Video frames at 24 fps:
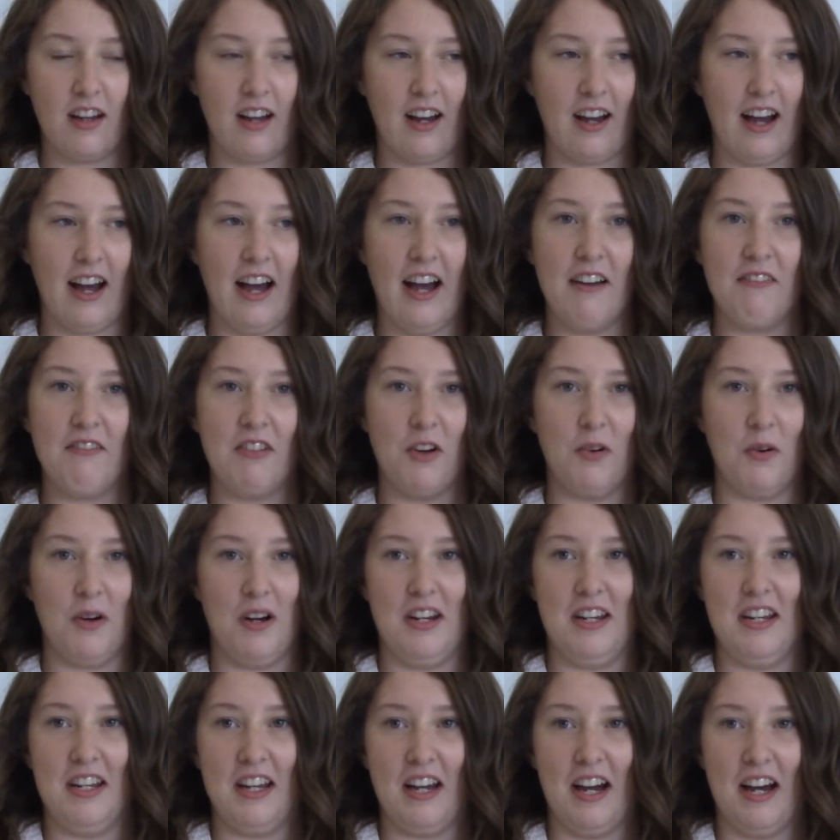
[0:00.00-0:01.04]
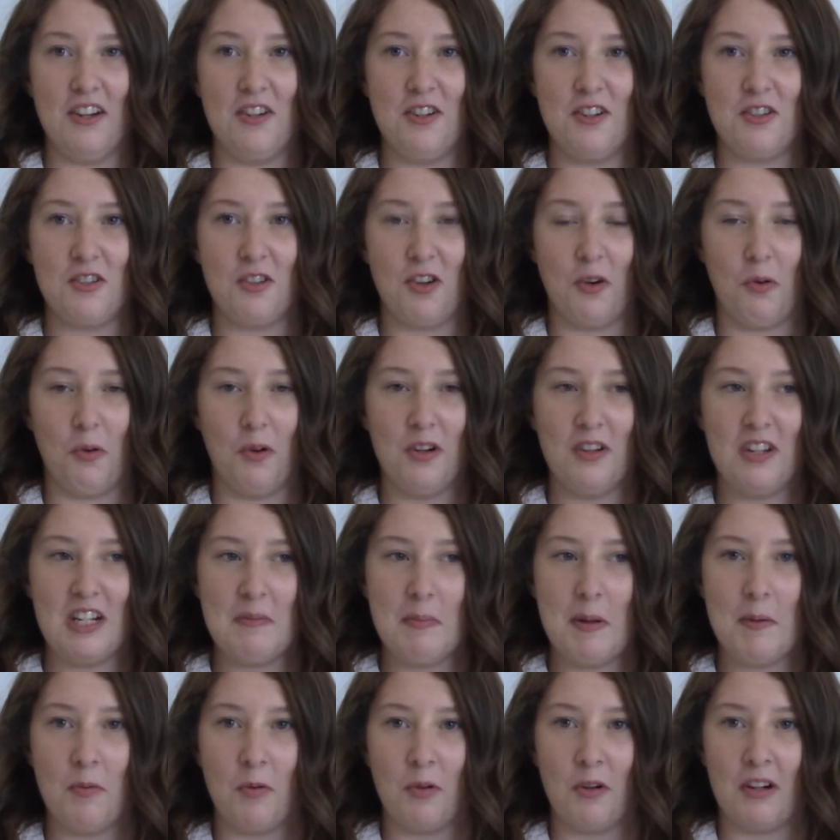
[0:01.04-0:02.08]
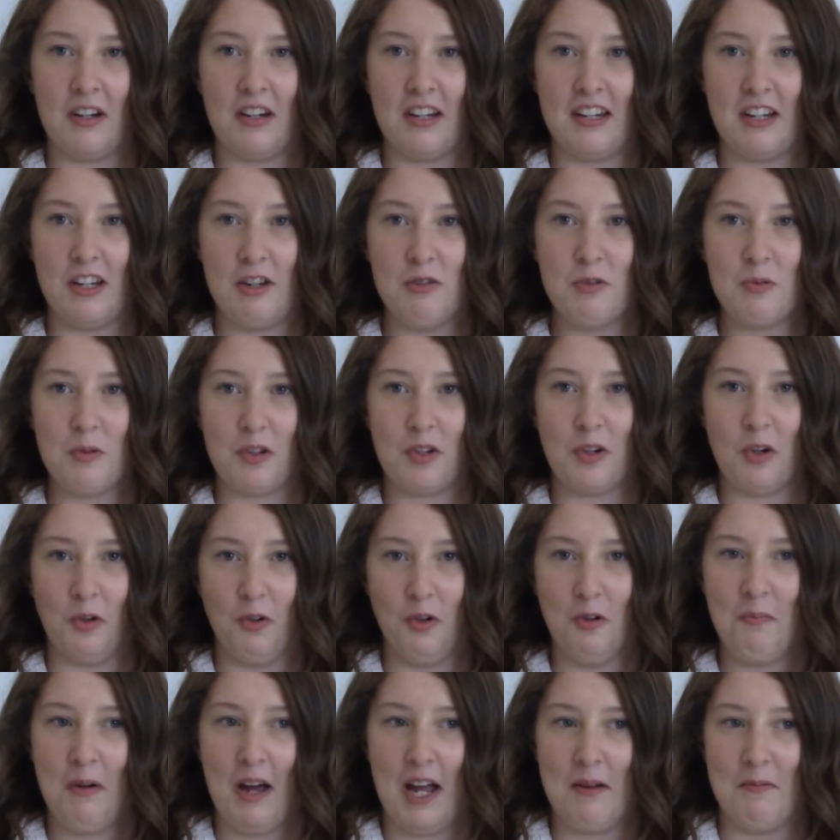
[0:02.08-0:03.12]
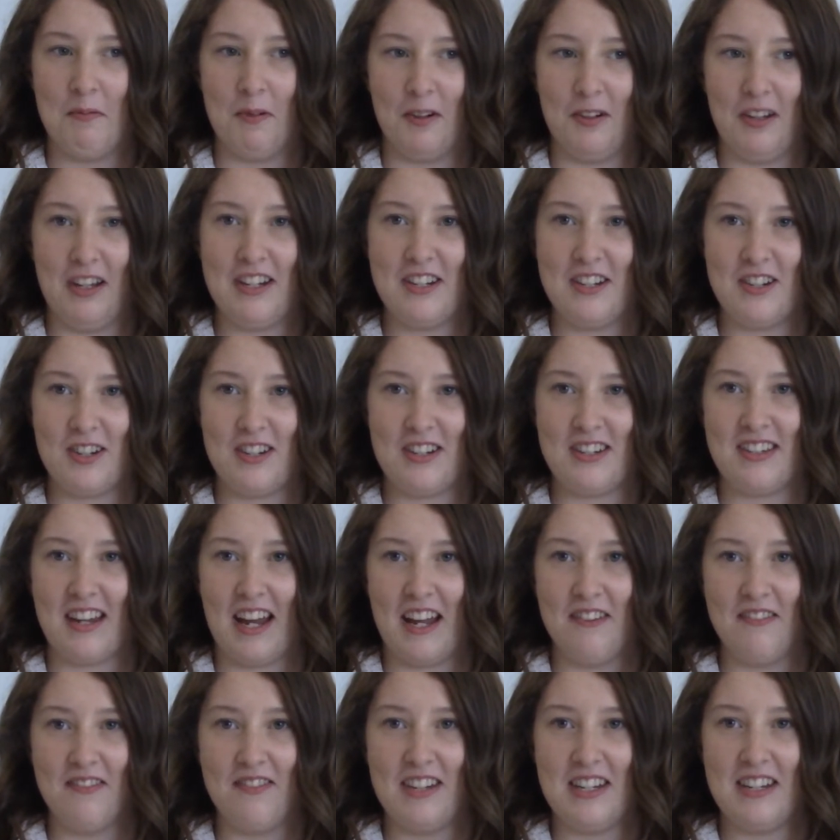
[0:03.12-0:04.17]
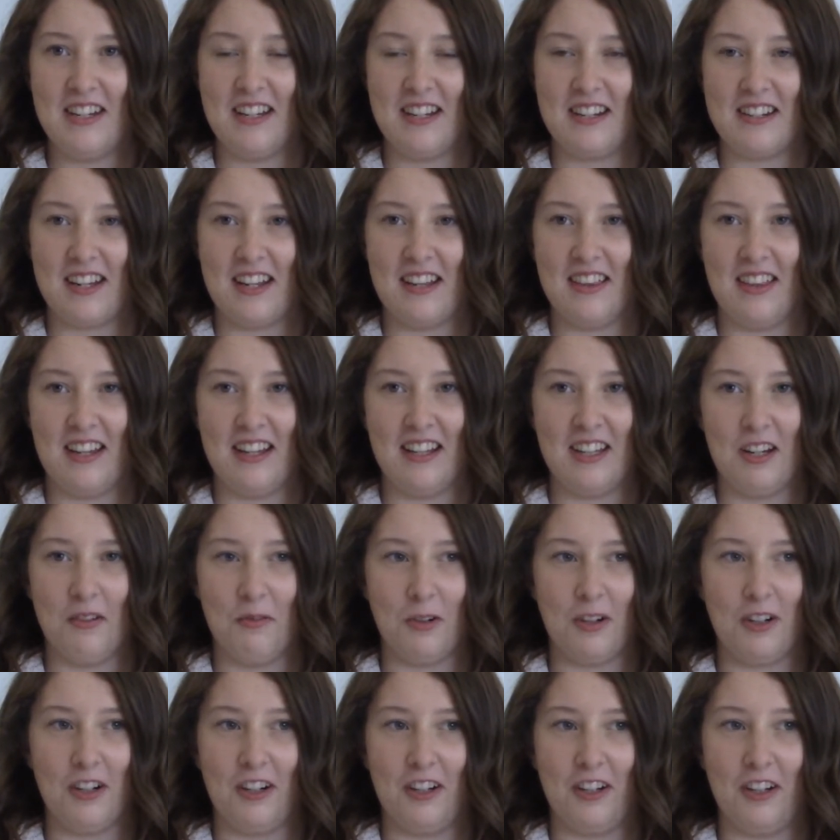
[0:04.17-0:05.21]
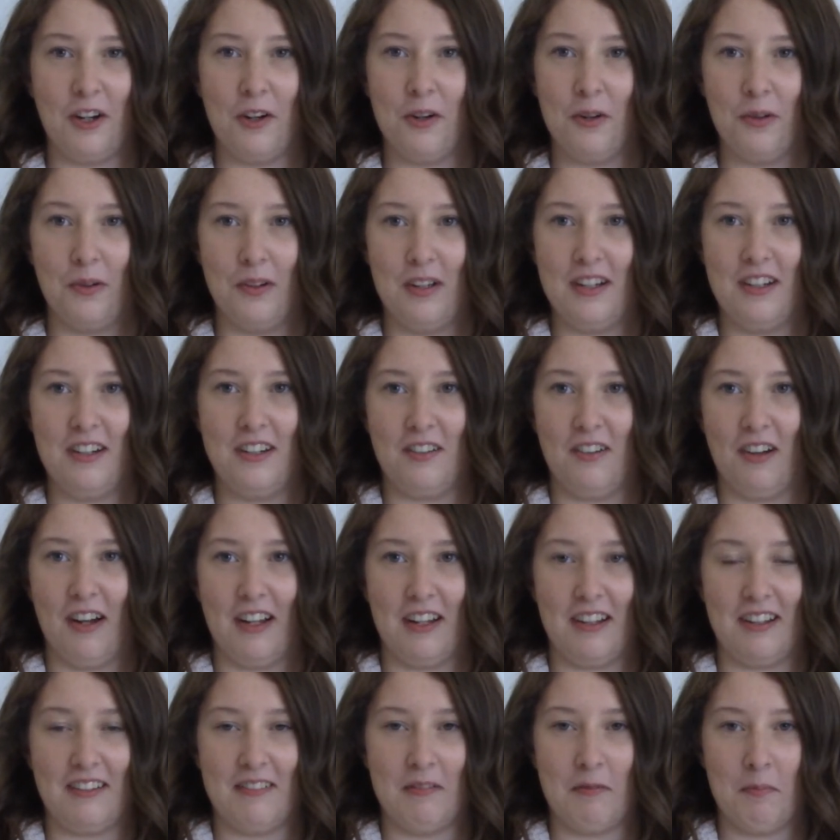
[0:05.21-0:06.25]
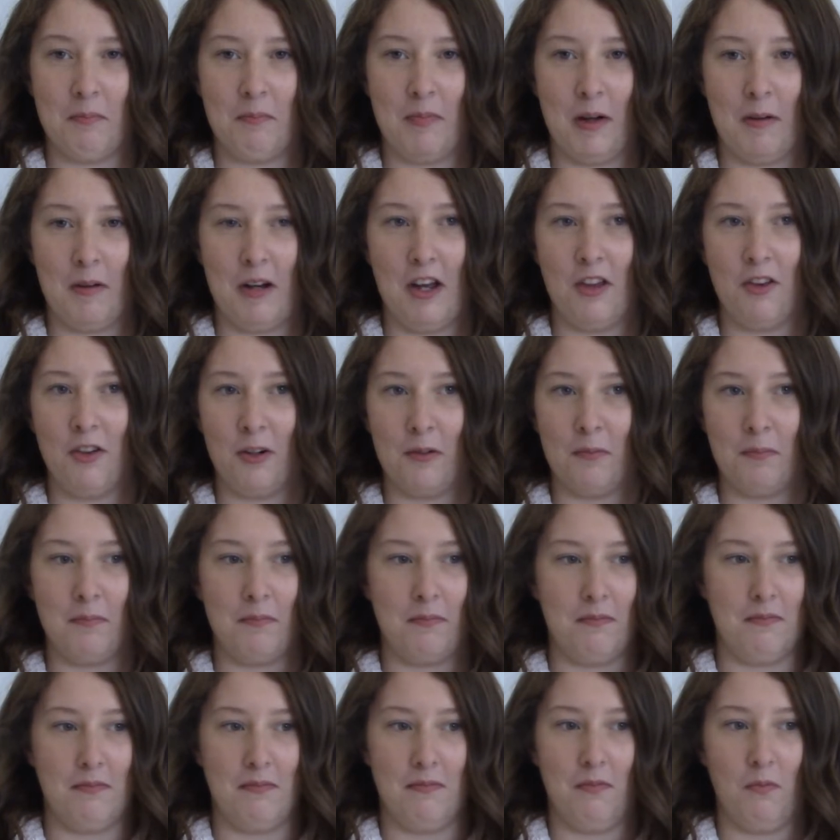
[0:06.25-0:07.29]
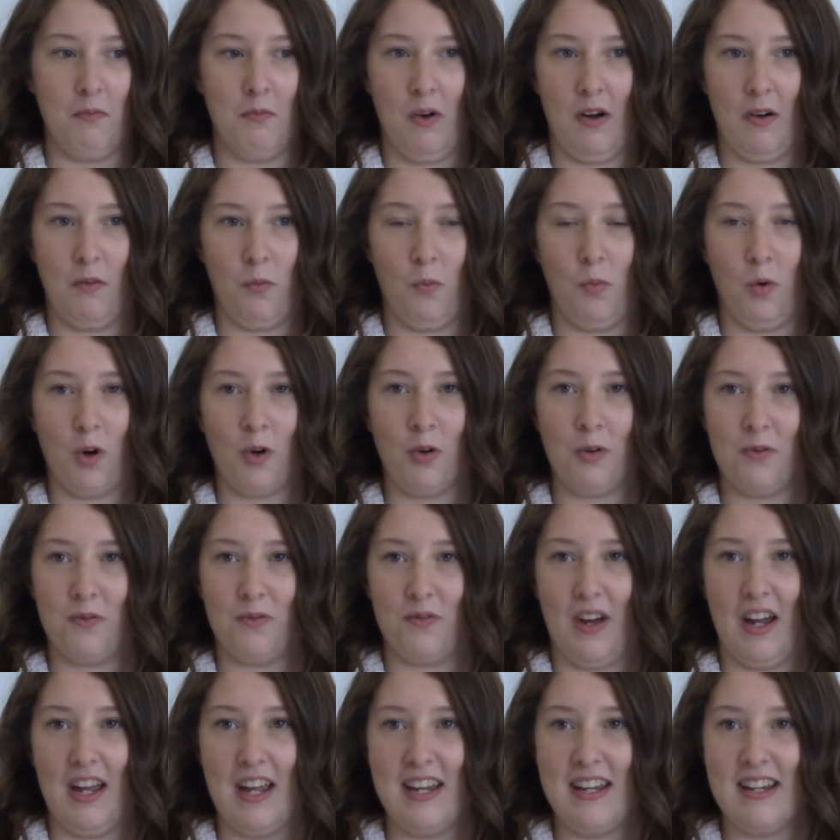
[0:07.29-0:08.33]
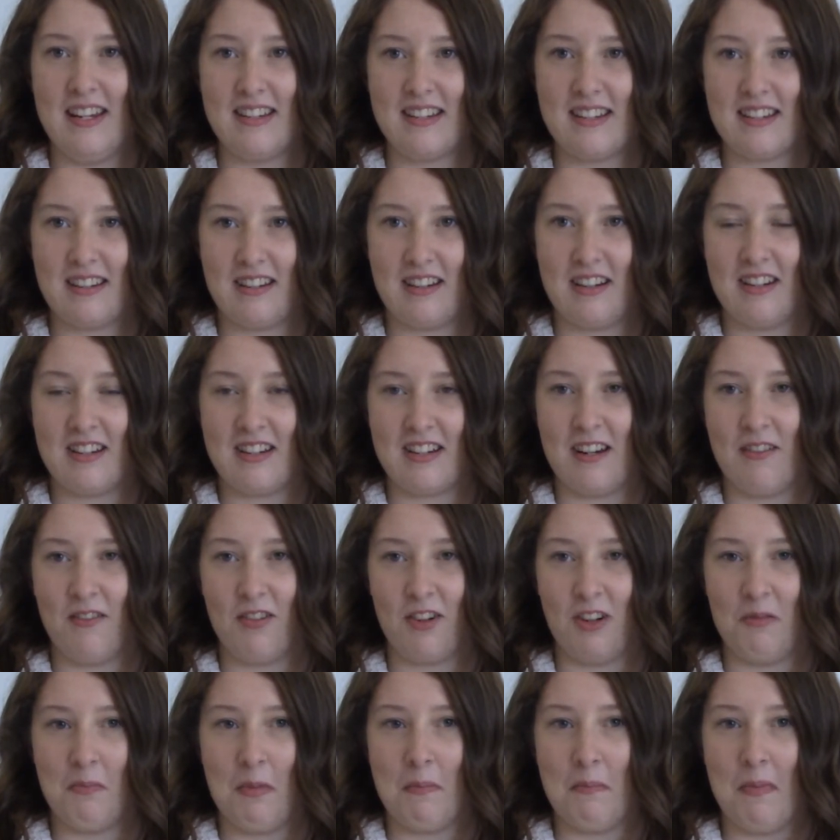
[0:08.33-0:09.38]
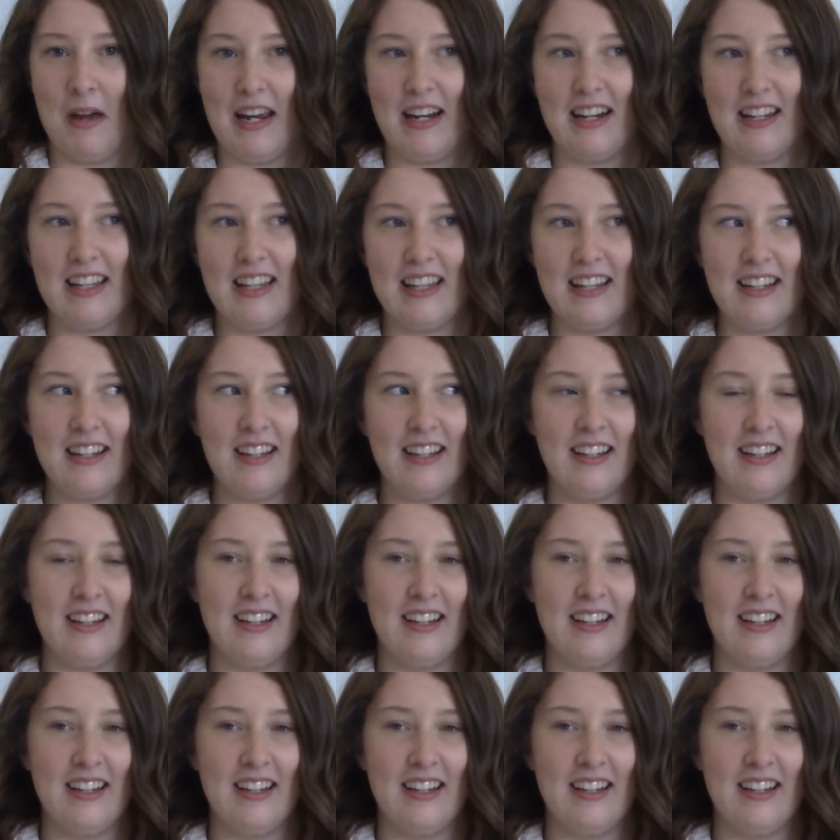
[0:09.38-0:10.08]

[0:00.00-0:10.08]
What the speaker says: I have no idea. I just thought, what are these people going to use with toilet paper? They just saving it because they think that we're going to go into like another world phase and it's never going to be made again.